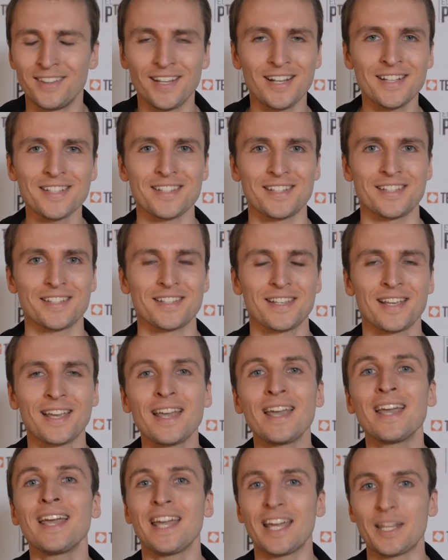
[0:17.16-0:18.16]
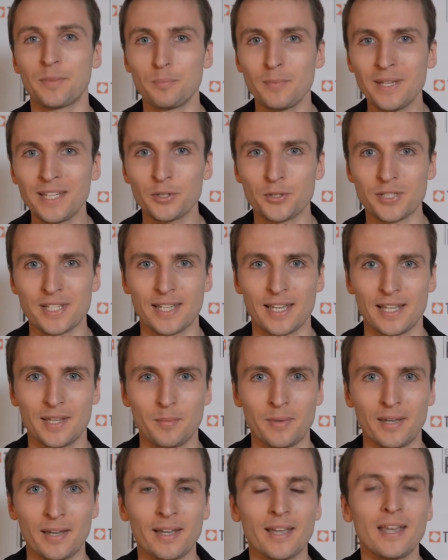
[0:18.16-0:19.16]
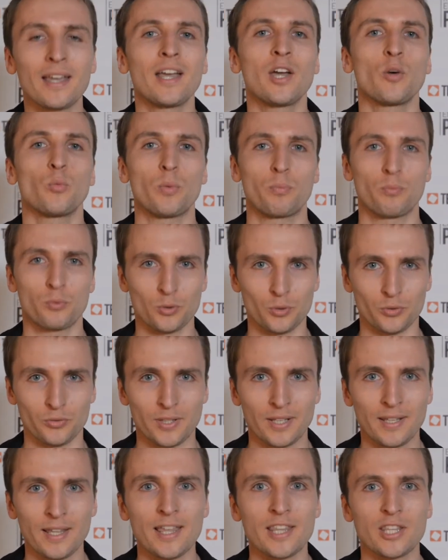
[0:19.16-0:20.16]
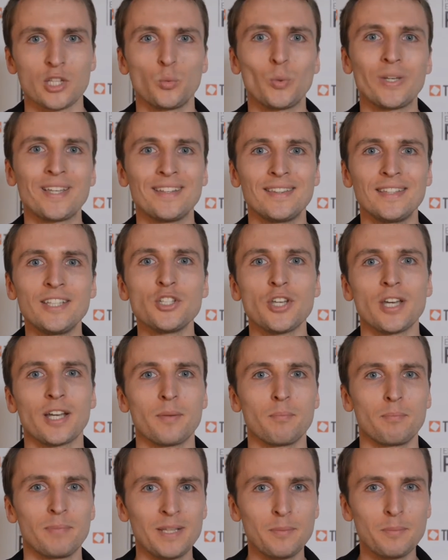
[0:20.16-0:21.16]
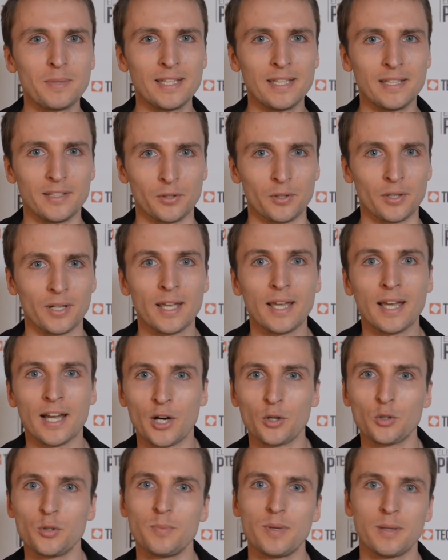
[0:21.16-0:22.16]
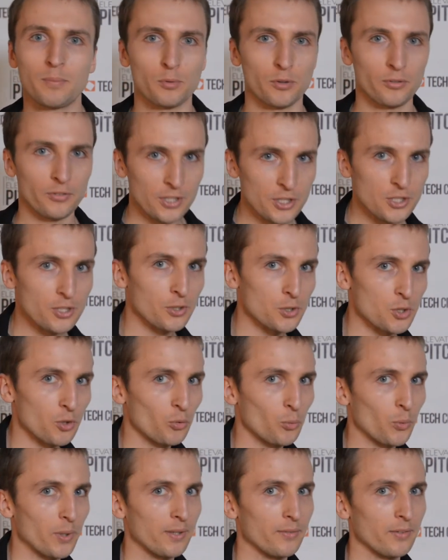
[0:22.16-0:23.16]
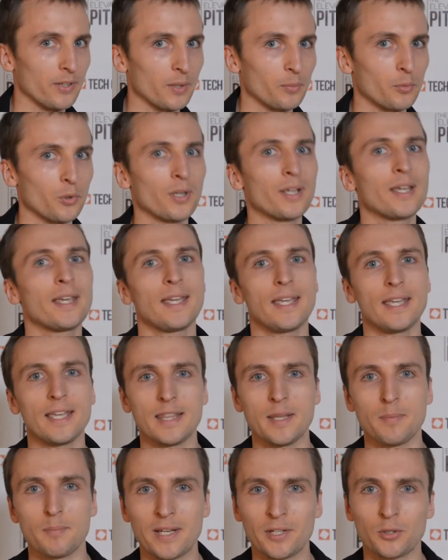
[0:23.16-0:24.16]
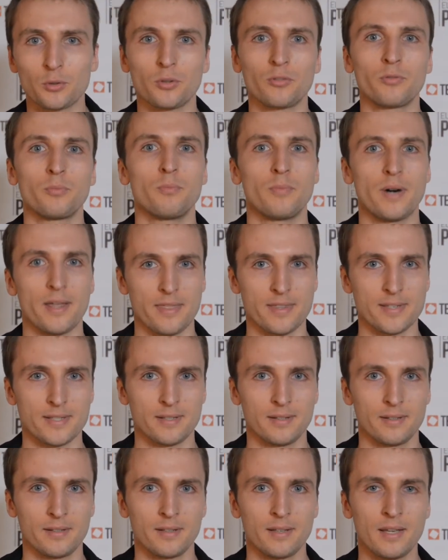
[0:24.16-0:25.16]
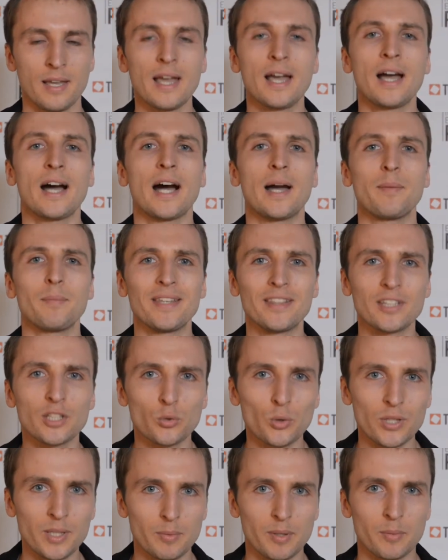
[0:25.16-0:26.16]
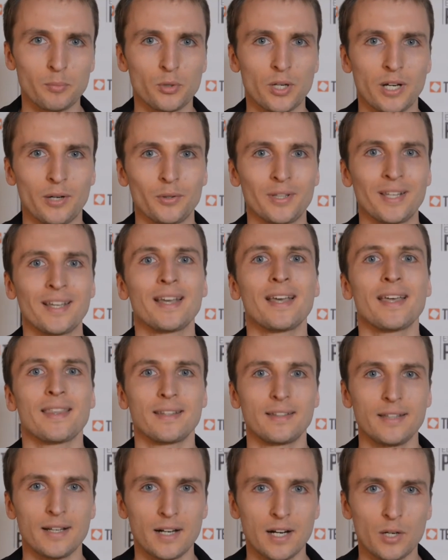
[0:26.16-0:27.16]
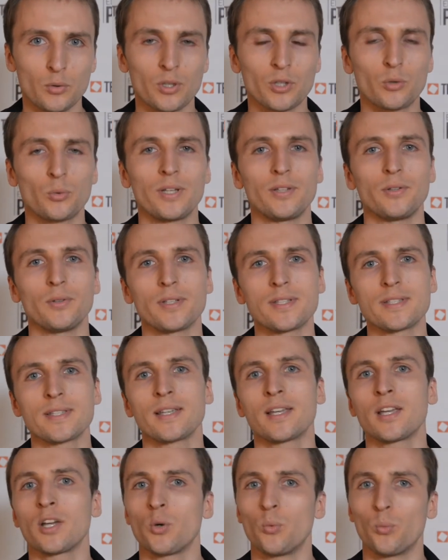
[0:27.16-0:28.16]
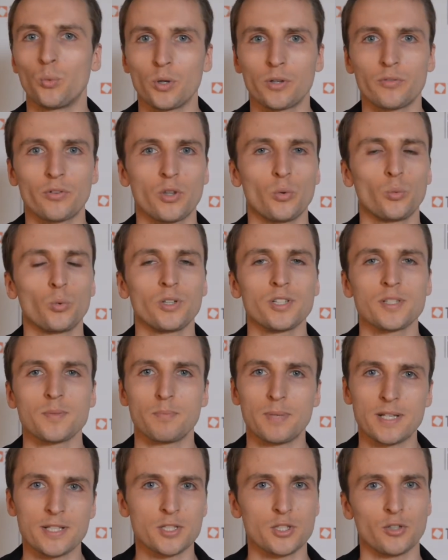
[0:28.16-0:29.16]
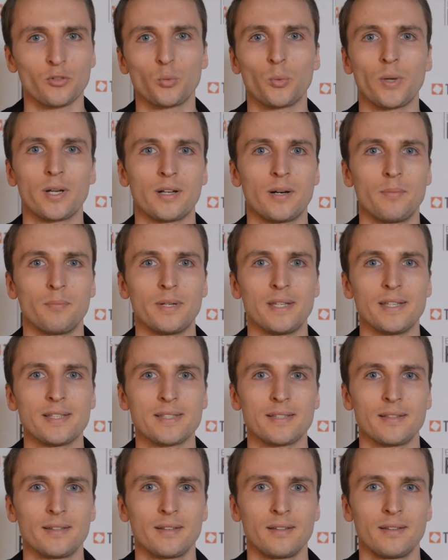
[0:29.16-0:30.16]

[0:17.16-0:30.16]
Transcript: Nonsense! At Makers Academy, we proved that we can teach a complete beginner how to be a professional software developer in a matter of months. I'm incredibly proud that our graduates work for the world's best software companies.